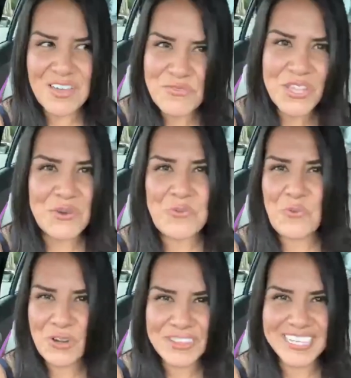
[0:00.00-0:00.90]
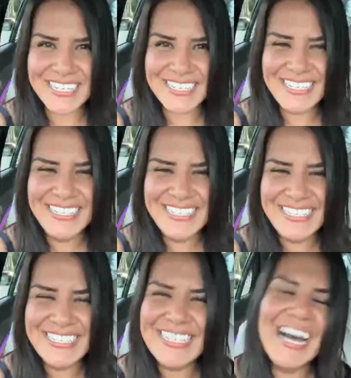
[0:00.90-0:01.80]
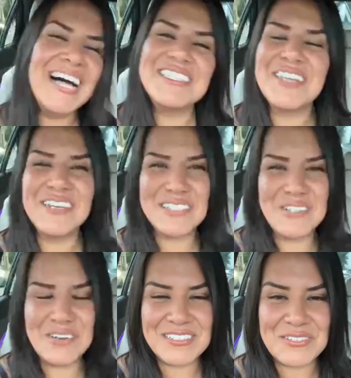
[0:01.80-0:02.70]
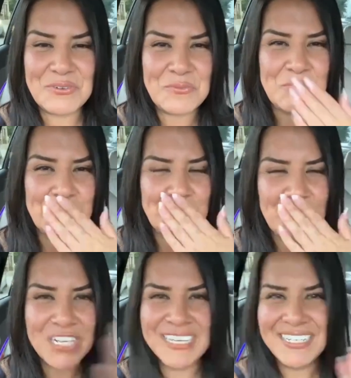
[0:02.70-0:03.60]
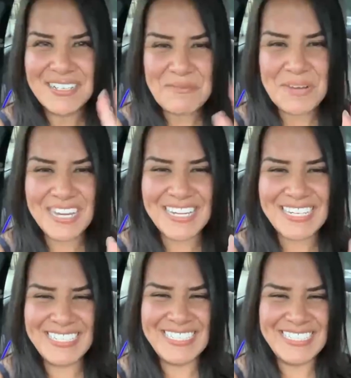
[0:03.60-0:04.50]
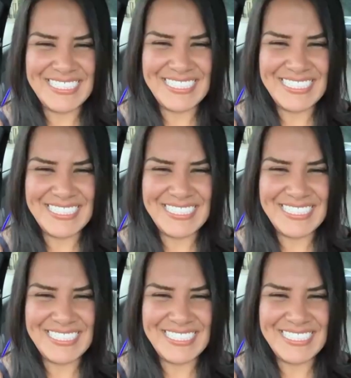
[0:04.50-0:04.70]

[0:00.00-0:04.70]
effing worth it. I'll talk to you all soon. Bye.